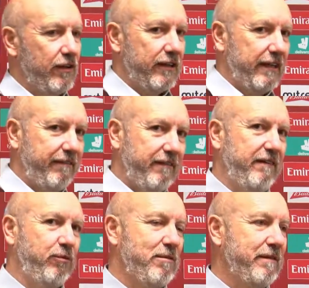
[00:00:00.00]

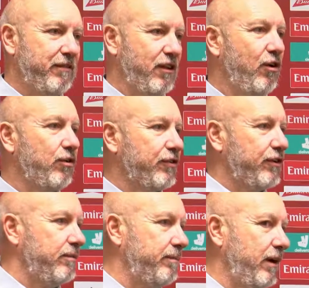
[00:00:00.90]
if we're in for the long
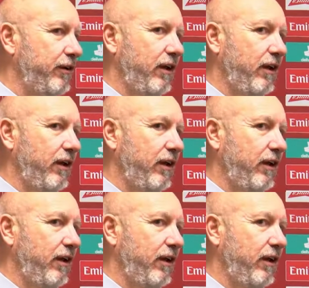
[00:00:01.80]
term behind